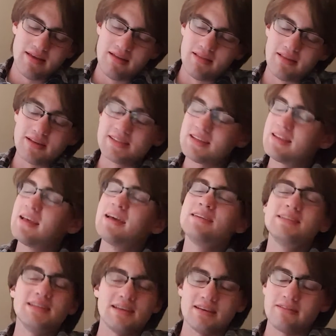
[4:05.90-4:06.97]
looks at the
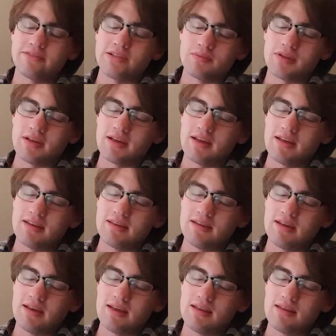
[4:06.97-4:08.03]
idea of something.
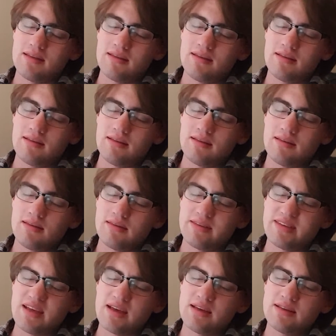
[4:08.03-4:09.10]
It
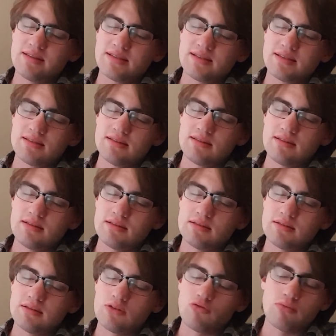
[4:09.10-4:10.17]
says,
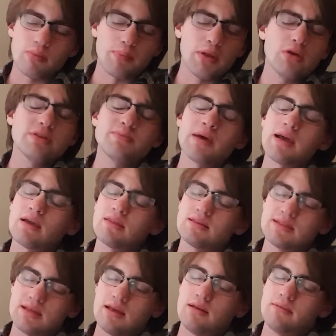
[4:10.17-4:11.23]
it peels back the
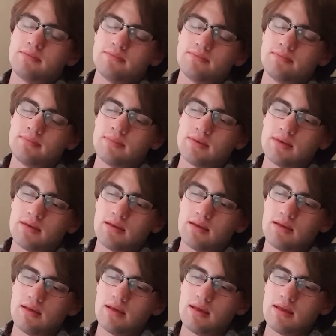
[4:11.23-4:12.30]
skin.
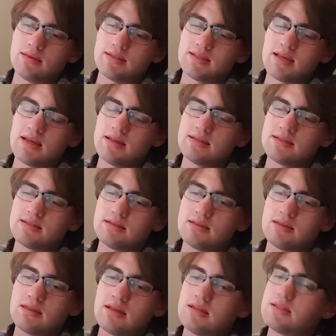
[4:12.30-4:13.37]
It says
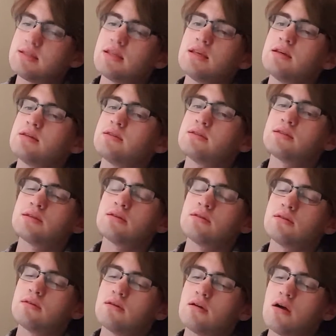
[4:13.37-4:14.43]
these things
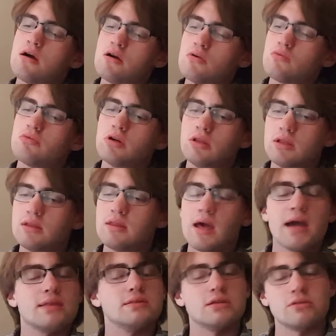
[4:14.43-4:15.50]
aren't really
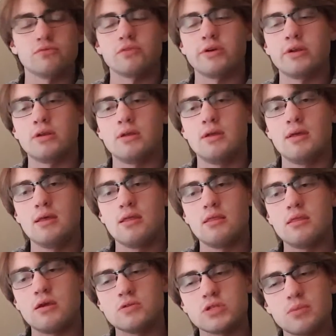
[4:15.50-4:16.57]
that different.
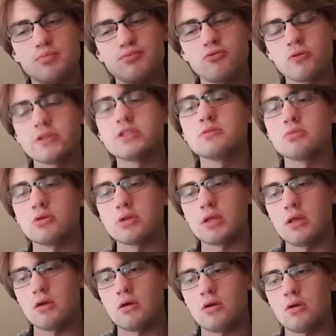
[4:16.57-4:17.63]
There's a principle
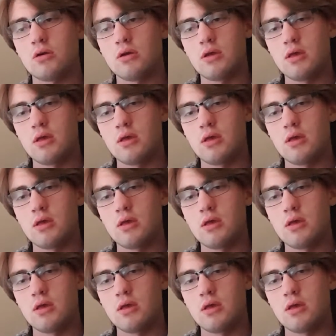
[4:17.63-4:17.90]
here